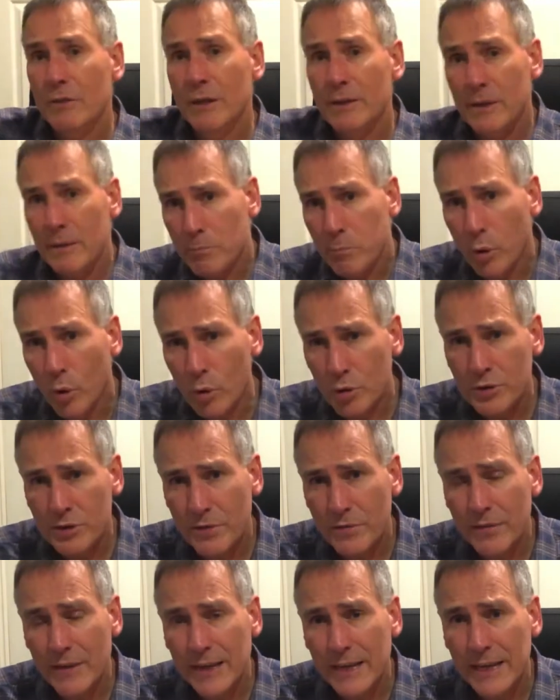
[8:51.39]
And the
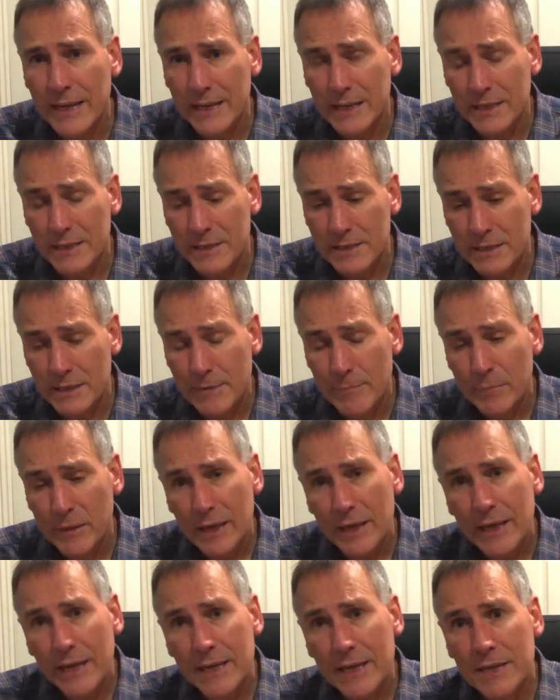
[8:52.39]
important thing is
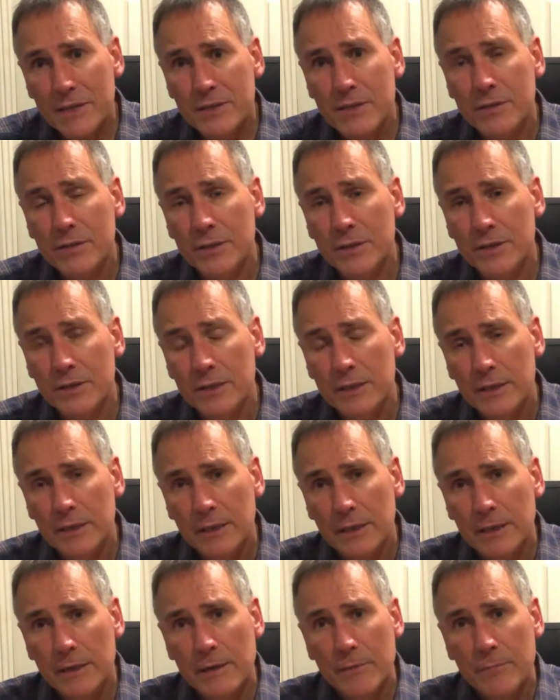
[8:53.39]
that
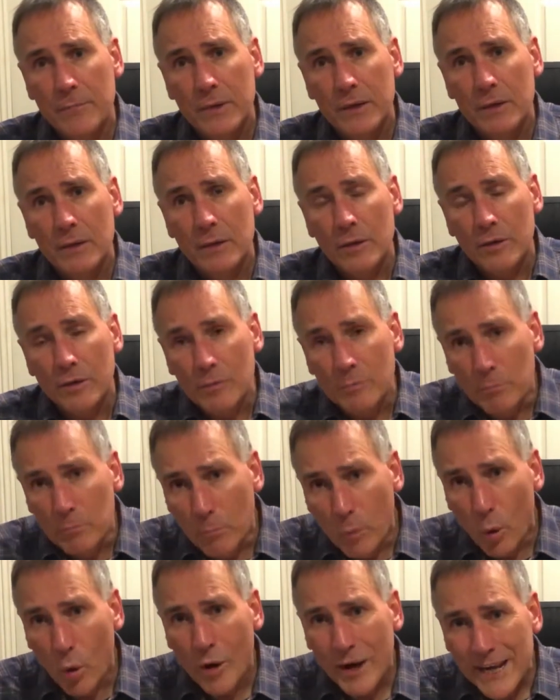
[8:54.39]
the
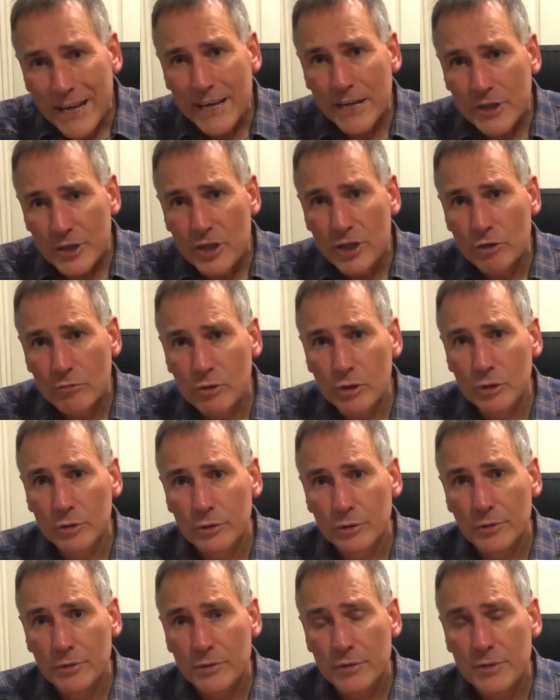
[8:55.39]
more heat you
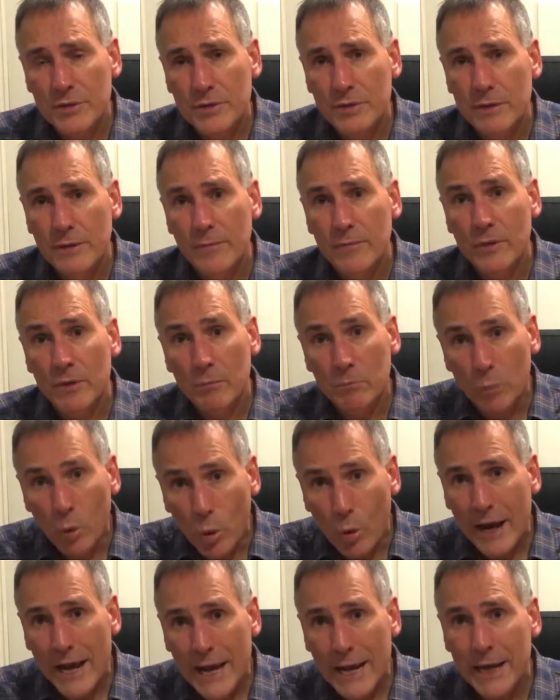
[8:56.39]
lose, the
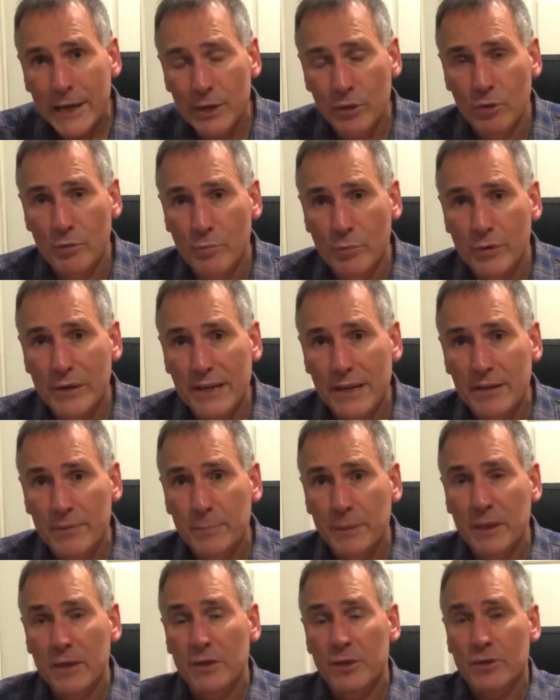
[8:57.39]
more air you'll breathe,
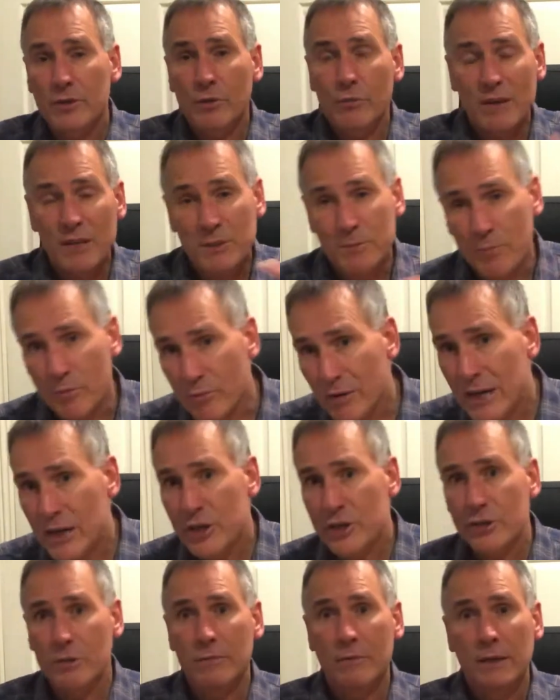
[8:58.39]
because your
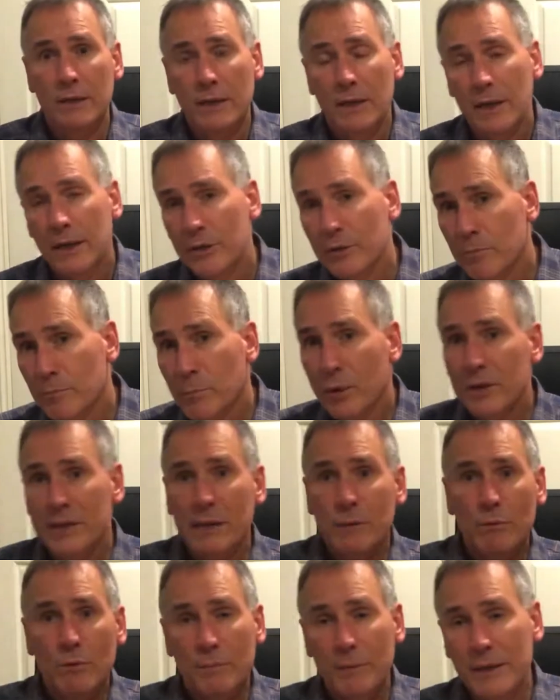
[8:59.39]
respiration, your body
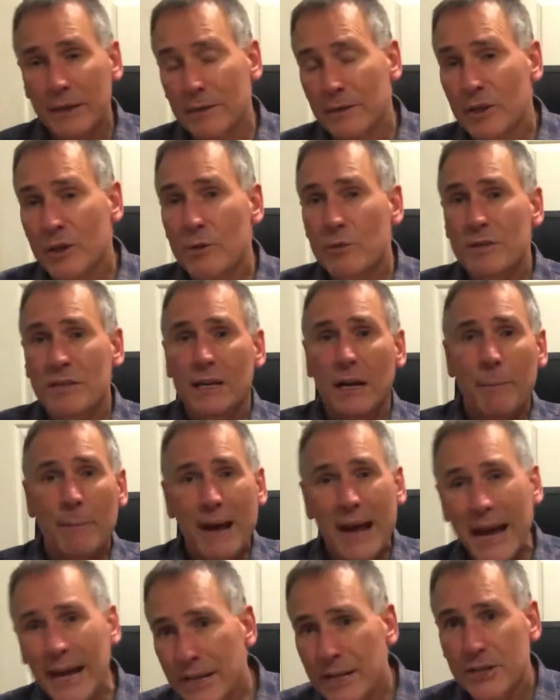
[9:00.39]
will be using up
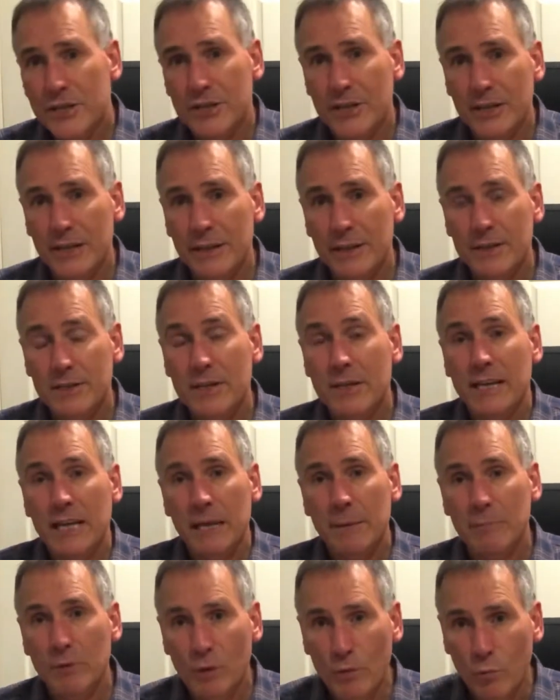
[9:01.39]
energy to
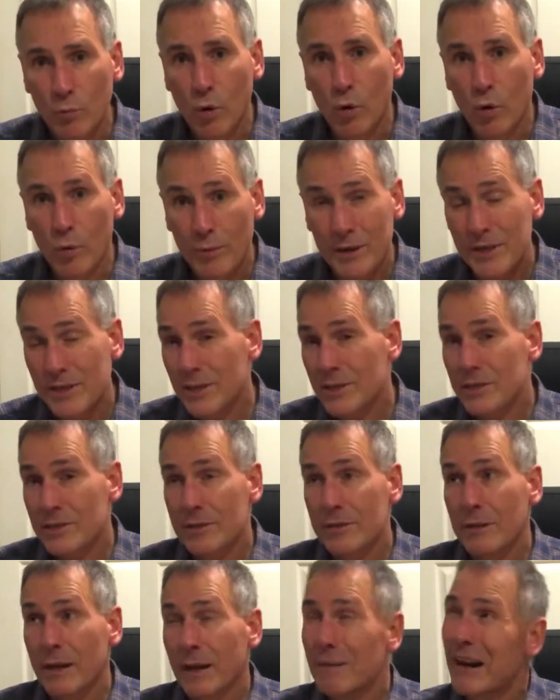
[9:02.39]
keep you warm, which
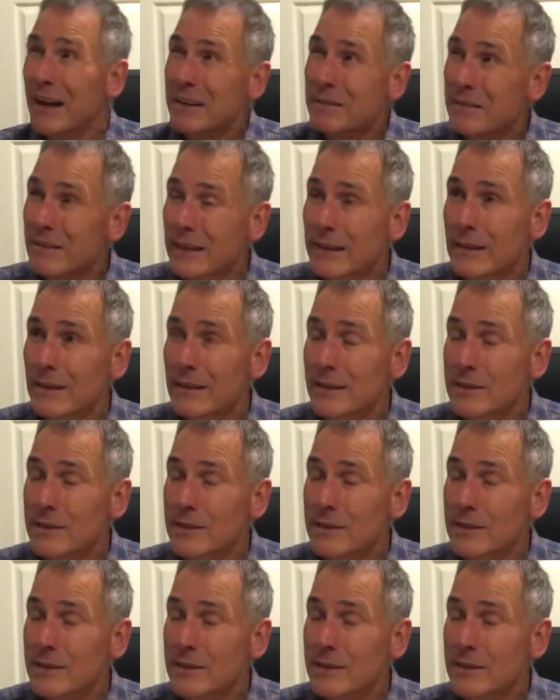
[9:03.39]
is, I think,